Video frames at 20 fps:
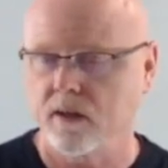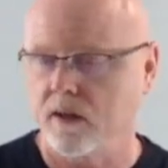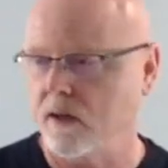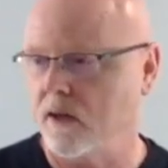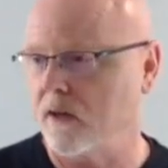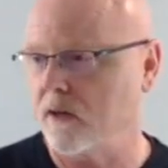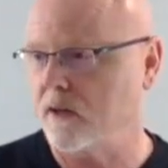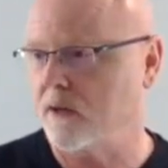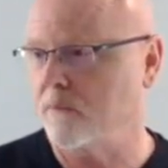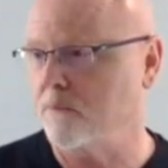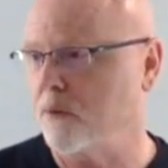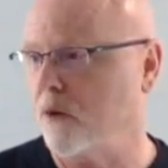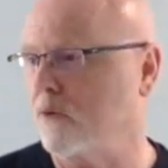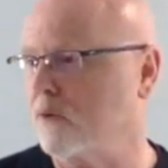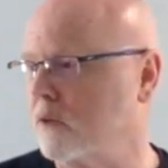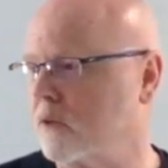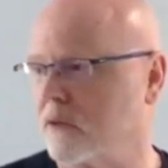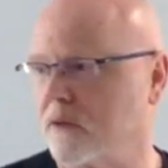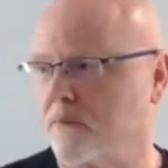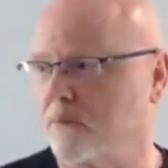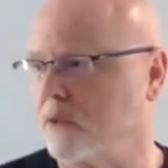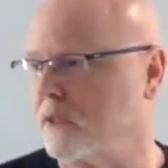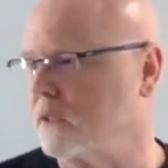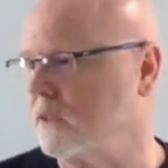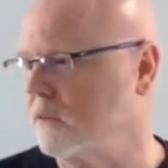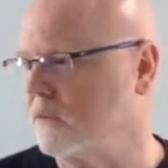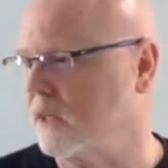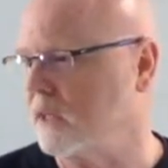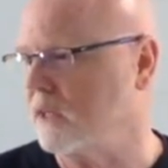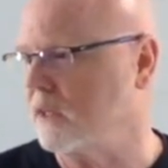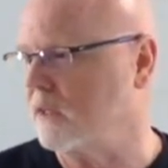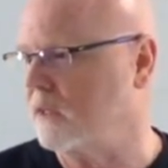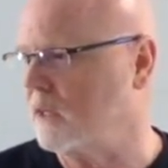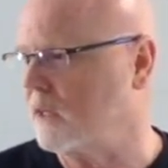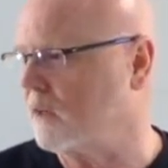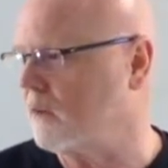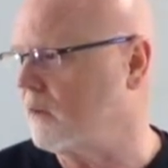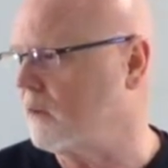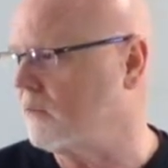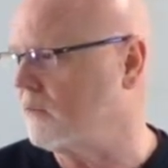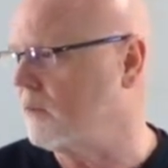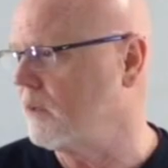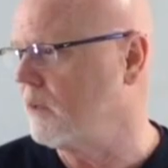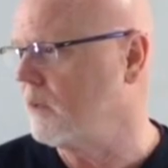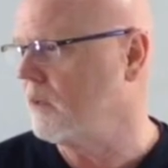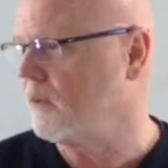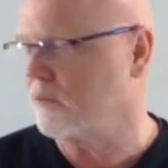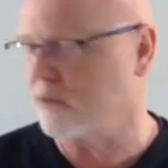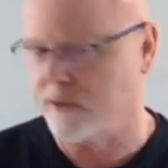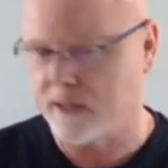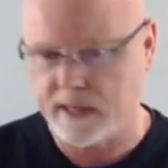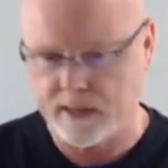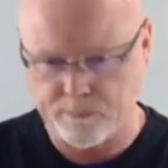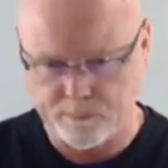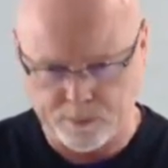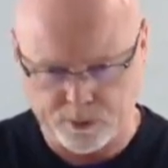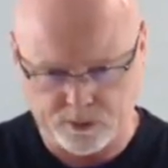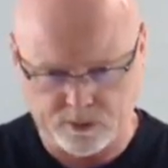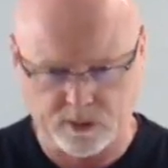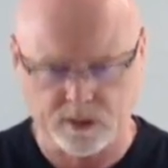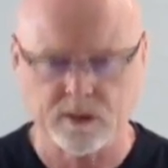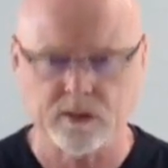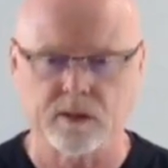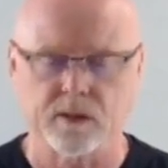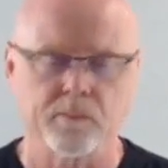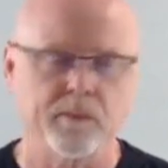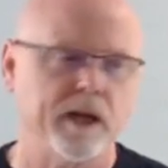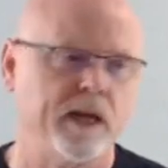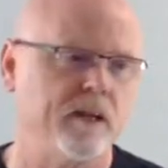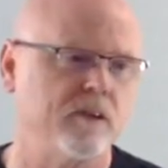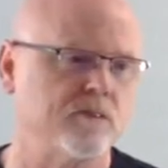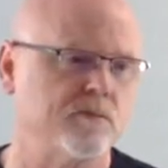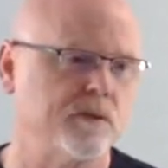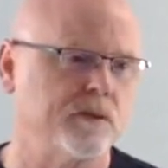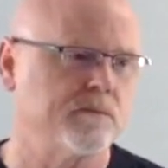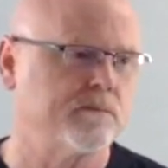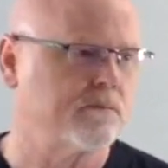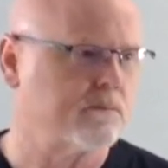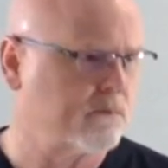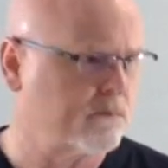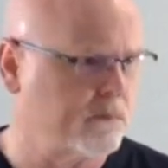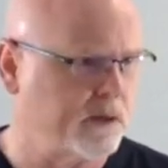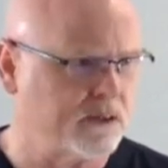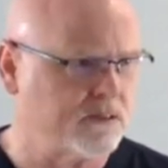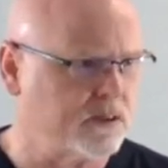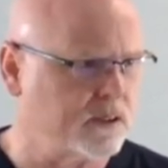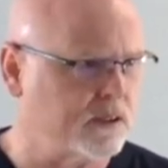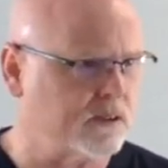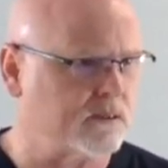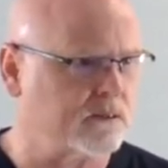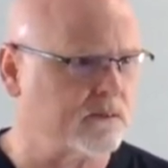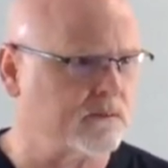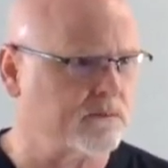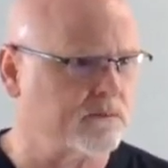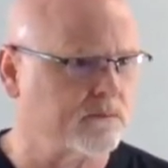uh, component completely taken care of for that particular management. Make sense?